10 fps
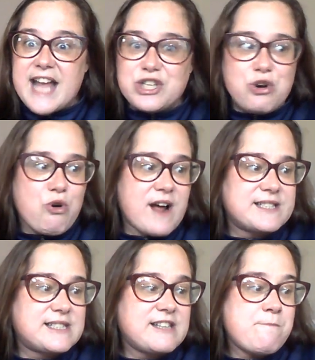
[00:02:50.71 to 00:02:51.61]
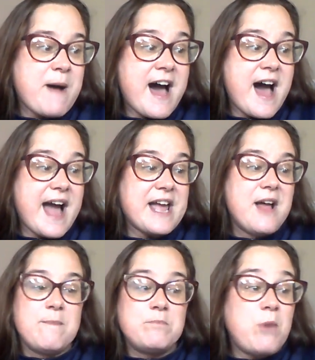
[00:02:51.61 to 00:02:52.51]
and crusts of
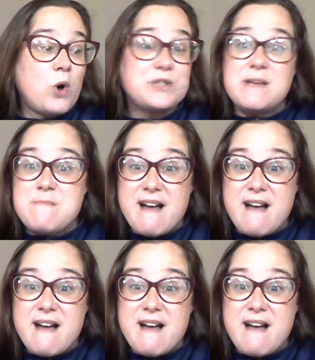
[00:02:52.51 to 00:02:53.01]
pie, moldy